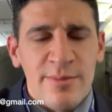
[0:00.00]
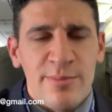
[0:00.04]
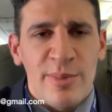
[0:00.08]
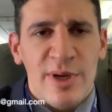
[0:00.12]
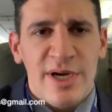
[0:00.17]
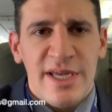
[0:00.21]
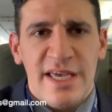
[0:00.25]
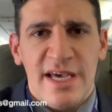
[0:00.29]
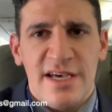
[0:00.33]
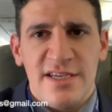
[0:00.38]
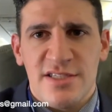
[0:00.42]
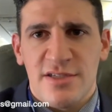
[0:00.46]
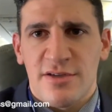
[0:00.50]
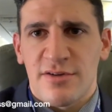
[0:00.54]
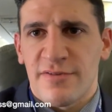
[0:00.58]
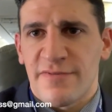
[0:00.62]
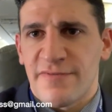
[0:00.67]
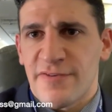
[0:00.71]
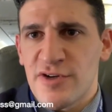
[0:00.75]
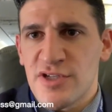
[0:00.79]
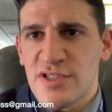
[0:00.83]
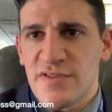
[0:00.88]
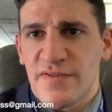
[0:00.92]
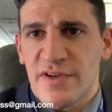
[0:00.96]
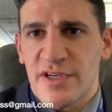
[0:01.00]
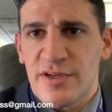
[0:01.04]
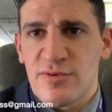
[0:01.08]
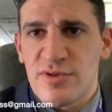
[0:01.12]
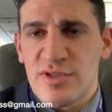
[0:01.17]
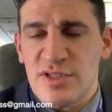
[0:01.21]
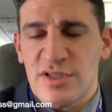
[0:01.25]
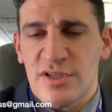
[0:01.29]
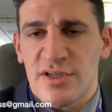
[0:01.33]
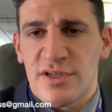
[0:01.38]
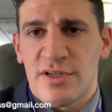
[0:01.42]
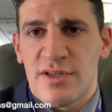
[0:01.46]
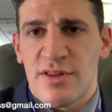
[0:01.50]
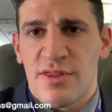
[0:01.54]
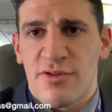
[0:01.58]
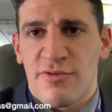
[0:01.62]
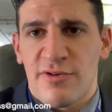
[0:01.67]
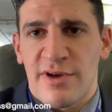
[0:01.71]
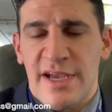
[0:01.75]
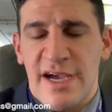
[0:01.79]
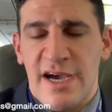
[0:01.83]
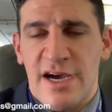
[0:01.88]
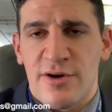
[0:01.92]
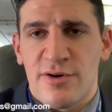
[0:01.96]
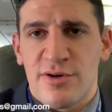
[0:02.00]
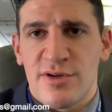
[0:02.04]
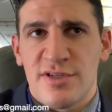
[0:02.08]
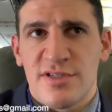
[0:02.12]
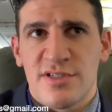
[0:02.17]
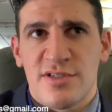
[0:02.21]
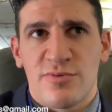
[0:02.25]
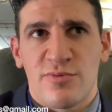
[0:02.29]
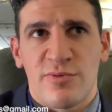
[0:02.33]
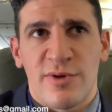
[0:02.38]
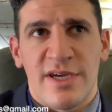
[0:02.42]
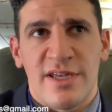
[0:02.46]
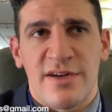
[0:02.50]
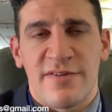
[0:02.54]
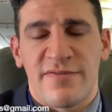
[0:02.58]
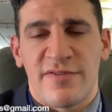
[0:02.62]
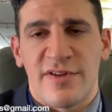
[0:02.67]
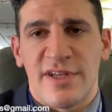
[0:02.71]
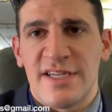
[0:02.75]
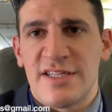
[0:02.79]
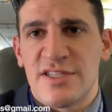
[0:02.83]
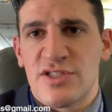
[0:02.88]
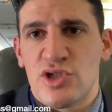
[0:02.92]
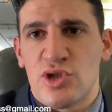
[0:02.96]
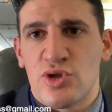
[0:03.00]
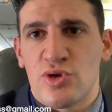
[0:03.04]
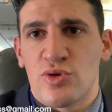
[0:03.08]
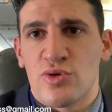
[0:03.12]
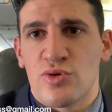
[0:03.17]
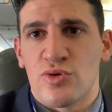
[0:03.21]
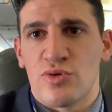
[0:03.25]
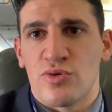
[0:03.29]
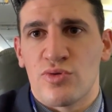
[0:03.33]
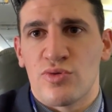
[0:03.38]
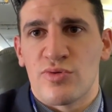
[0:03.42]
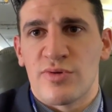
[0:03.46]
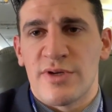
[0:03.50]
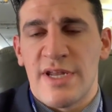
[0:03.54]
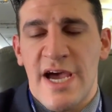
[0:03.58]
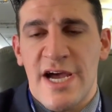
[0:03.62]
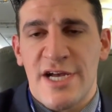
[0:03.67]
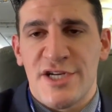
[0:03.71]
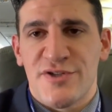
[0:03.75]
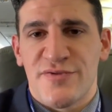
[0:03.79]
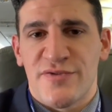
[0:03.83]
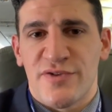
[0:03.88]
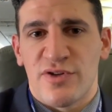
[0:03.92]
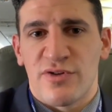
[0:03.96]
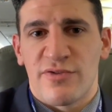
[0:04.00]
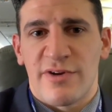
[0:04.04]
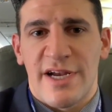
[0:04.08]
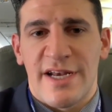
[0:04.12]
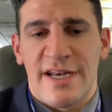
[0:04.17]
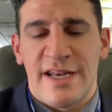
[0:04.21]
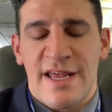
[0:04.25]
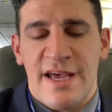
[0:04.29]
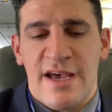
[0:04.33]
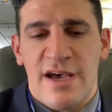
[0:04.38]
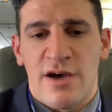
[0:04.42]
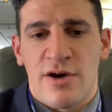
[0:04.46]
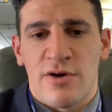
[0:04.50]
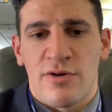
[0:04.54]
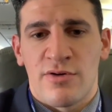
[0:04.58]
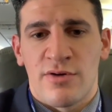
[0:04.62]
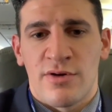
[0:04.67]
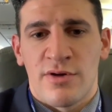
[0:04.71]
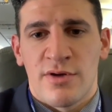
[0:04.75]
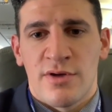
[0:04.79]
But yeah, so first flight was good, three hours. We get a flight to Nashville right now.